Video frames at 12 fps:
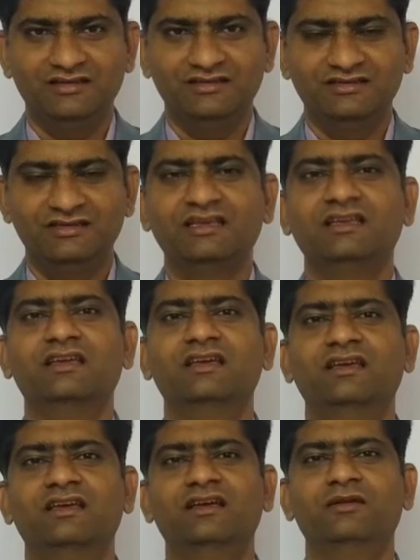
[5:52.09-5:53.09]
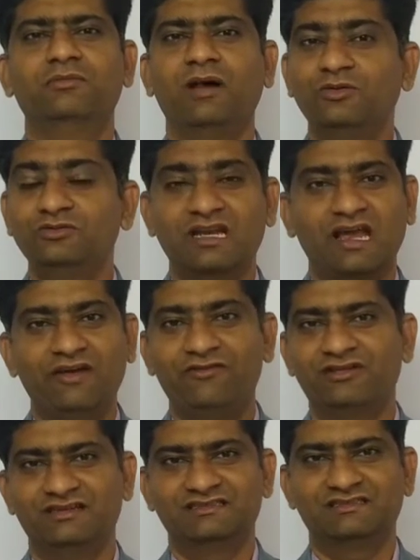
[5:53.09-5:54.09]
the Mount
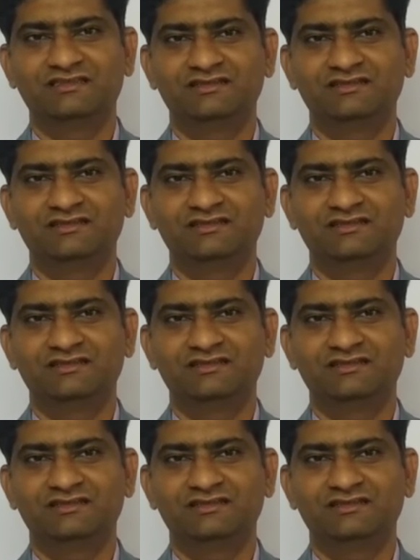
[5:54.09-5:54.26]
Everest,